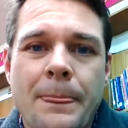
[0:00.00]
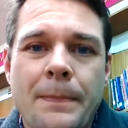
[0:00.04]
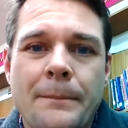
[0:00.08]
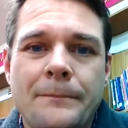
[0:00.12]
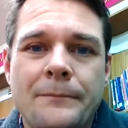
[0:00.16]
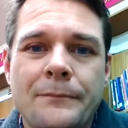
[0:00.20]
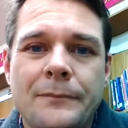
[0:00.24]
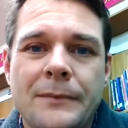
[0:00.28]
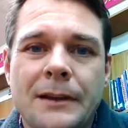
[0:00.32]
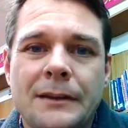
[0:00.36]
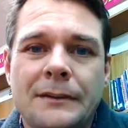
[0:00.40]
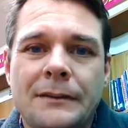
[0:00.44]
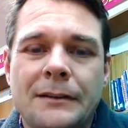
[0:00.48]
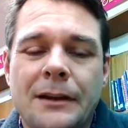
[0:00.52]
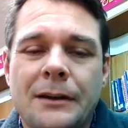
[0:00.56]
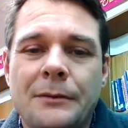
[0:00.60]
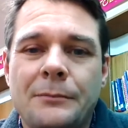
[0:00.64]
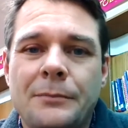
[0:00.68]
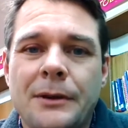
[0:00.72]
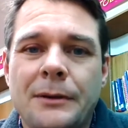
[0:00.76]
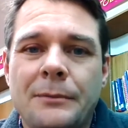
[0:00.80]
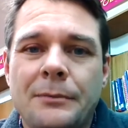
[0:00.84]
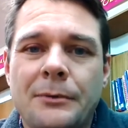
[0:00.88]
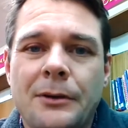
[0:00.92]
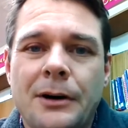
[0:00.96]
send
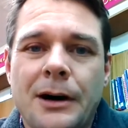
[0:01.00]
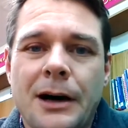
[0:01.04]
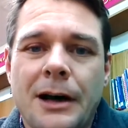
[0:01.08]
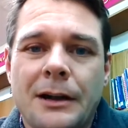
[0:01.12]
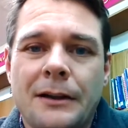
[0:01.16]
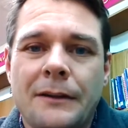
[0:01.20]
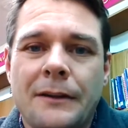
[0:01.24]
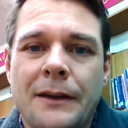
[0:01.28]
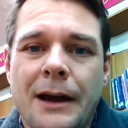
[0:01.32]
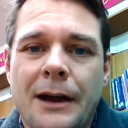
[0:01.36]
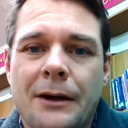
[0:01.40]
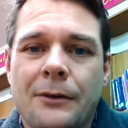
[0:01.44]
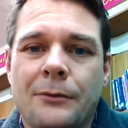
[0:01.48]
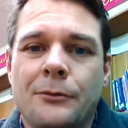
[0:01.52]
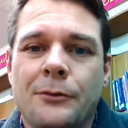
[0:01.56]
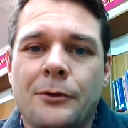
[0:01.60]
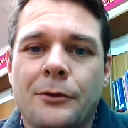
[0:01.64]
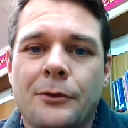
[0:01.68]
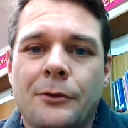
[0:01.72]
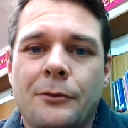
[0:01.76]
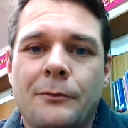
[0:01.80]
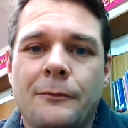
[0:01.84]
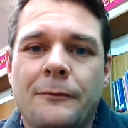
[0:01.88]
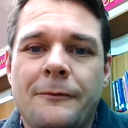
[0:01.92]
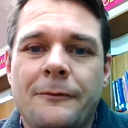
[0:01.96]
people out of that
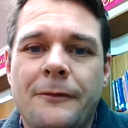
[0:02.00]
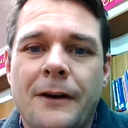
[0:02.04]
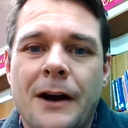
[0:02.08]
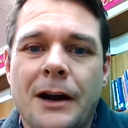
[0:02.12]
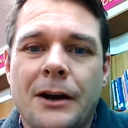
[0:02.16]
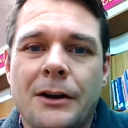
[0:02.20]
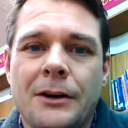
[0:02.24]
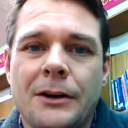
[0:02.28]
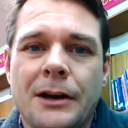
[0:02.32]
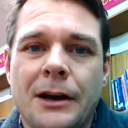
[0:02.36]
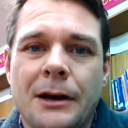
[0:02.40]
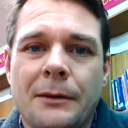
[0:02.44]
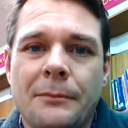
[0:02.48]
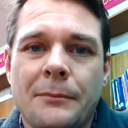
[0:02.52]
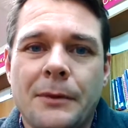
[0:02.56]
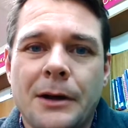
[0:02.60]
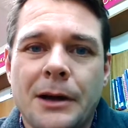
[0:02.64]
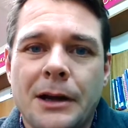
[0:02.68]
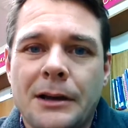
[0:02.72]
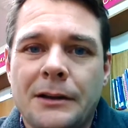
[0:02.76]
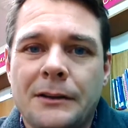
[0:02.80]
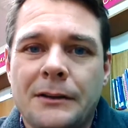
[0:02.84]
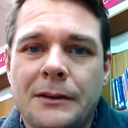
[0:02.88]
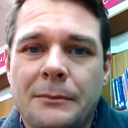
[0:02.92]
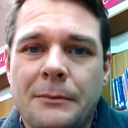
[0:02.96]
room fired up
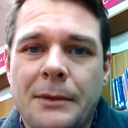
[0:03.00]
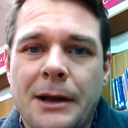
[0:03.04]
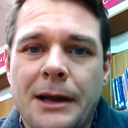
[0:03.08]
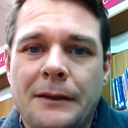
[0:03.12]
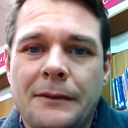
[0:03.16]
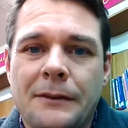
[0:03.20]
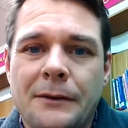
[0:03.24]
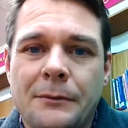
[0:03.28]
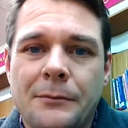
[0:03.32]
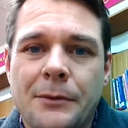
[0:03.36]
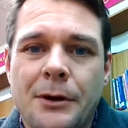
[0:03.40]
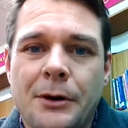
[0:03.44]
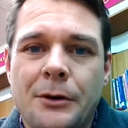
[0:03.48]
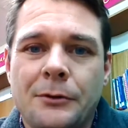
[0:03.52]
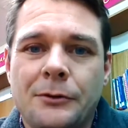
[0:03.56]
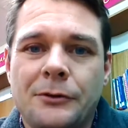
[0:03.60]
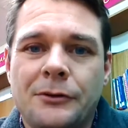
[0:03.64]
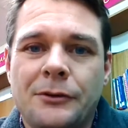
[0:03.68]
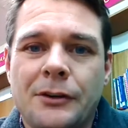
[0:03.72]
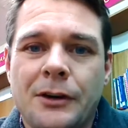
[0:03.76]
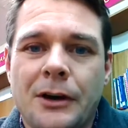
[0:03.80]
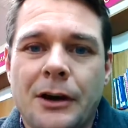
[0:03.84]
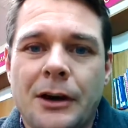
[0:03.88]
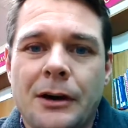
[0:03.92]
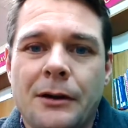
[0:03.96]
to make the most
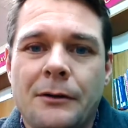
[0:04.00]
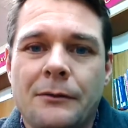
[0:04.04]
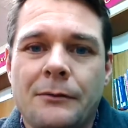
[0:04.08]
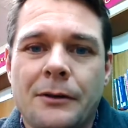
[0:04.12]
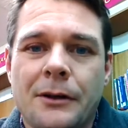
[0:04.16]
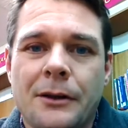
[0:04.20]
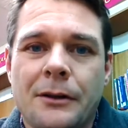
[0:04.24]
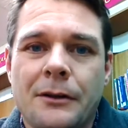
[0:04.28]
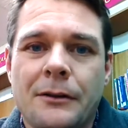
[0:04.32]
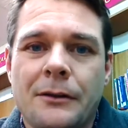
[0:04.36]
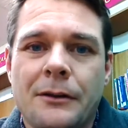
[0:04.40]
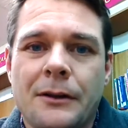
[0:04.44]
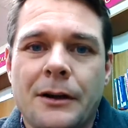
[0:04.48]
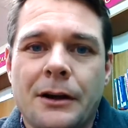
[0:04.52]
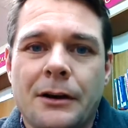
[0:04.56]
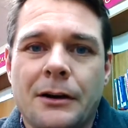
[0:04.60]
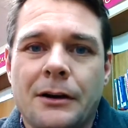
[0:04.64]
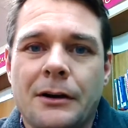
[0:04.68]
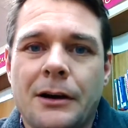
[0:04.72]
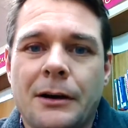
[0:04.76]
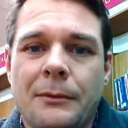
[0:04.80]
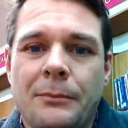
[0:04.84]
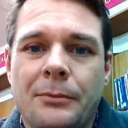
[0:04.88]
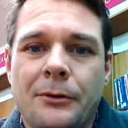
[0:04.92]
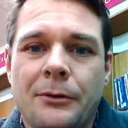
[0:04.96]
of their
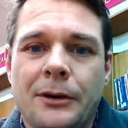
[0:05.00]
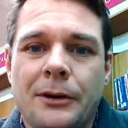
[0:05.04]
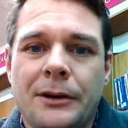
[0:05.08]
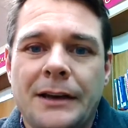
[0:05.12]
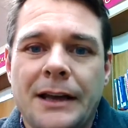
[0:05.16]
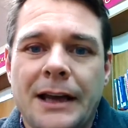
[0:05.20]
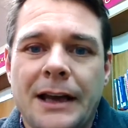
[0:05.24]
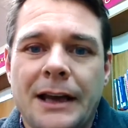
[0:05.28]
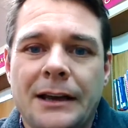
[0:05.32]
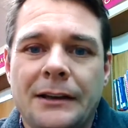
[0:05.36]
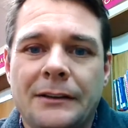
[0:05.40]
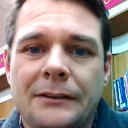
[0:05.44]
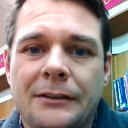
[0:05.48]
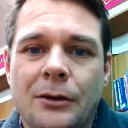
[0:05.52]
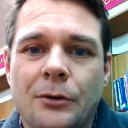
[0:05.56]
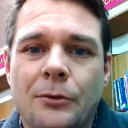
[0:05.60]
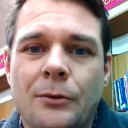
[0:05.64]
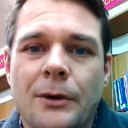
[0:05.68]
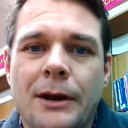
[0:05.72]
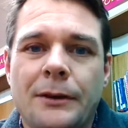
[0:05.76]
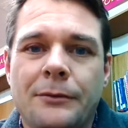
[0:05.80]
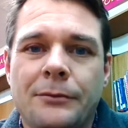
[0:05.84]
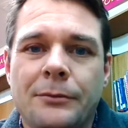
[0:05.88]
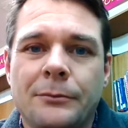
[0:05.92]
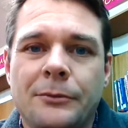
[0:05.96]
couple of days away
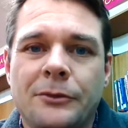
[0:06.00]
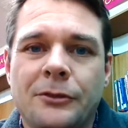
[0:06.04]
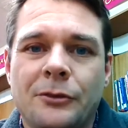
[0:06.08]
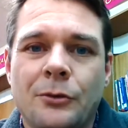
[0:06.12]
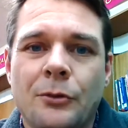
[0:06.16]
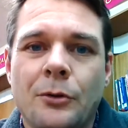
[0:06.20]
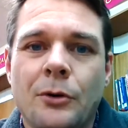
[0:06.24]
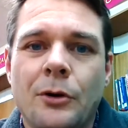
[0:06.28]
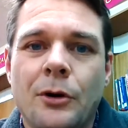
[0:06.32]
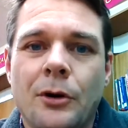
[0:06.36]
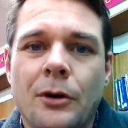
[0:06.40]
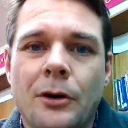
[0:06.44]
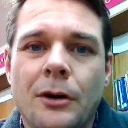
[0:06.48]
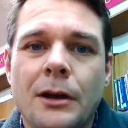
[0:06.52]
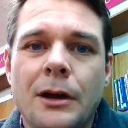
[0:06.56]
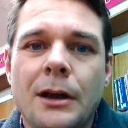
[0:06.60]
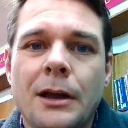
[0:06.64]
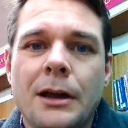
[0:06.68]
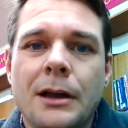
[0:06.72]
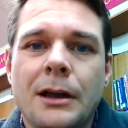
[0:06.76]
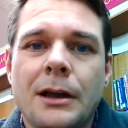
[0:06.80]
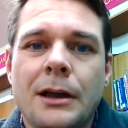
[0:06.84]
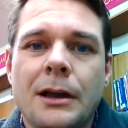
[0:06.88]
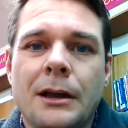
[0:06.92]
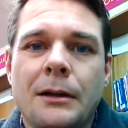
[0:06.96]
from school,
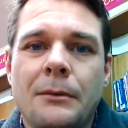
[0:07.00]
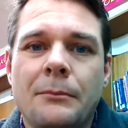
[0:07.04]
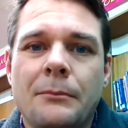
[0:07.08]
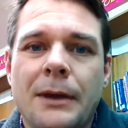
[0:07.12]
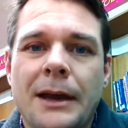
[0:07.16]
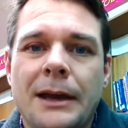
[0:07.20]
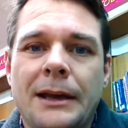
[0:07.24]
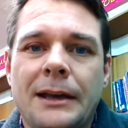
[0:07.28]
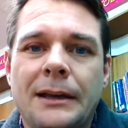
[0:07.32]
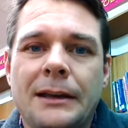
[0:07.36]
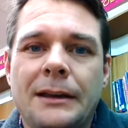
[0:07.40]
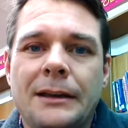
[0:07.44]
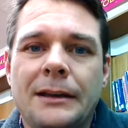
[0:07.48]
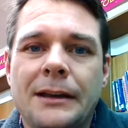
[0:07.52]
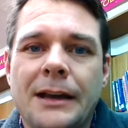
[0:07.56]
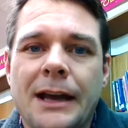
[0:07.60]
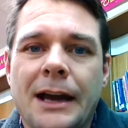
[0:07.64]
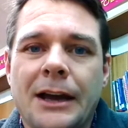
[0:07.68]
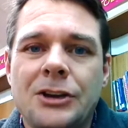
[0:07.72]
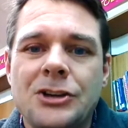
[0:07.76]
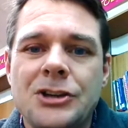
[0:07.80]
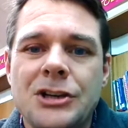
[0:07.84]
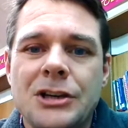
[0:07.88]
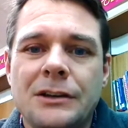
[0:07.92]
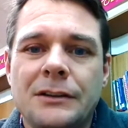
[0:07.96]
making
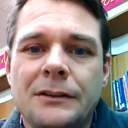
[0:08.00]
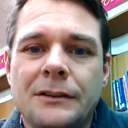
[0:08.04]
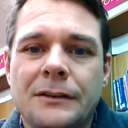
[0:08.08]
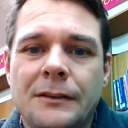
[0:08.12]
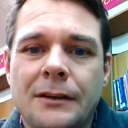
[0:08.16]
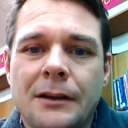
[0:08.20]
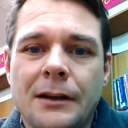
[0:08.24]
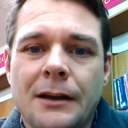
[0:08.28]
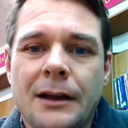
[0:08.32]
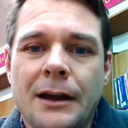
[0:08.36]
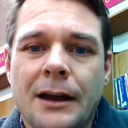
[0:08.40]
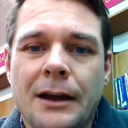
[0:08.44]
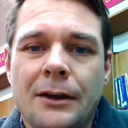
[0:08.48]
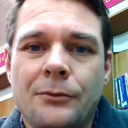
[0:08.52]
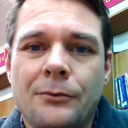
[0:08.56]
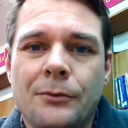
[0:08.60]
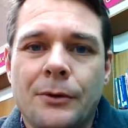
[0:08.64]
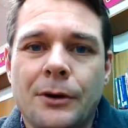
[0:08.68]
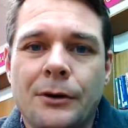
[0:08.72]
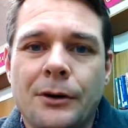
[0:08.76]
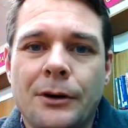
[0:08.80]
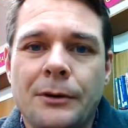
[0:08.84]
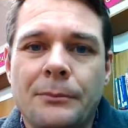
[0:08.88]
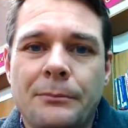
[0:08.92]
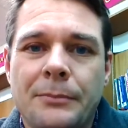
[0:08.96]
connections, and
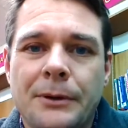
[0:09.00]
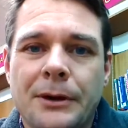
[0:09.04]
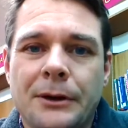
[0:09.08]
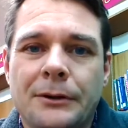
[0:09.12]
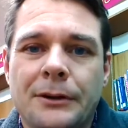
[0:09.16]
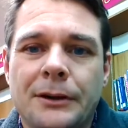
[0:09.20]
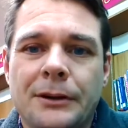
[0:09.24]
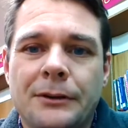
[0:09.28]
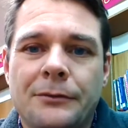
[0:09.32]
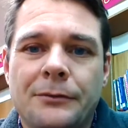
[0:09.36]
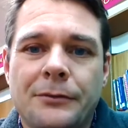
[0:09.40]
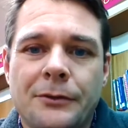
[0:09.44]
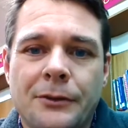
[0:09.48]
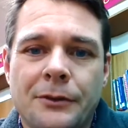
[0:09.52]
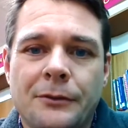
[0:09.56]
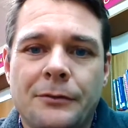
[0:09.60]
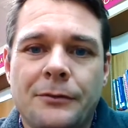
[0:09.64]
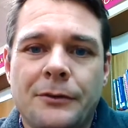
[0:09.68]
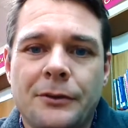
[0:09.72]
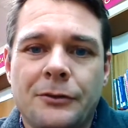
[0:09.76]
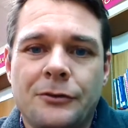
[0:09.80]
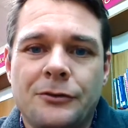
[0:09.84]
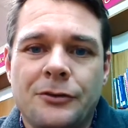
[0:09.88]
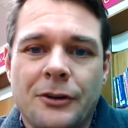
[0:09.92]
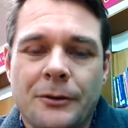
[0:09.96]
really building for the
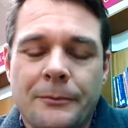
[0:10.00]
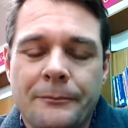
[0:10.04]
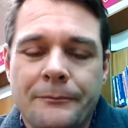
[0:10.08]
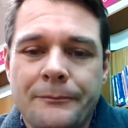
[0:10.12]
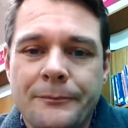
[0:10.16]
future.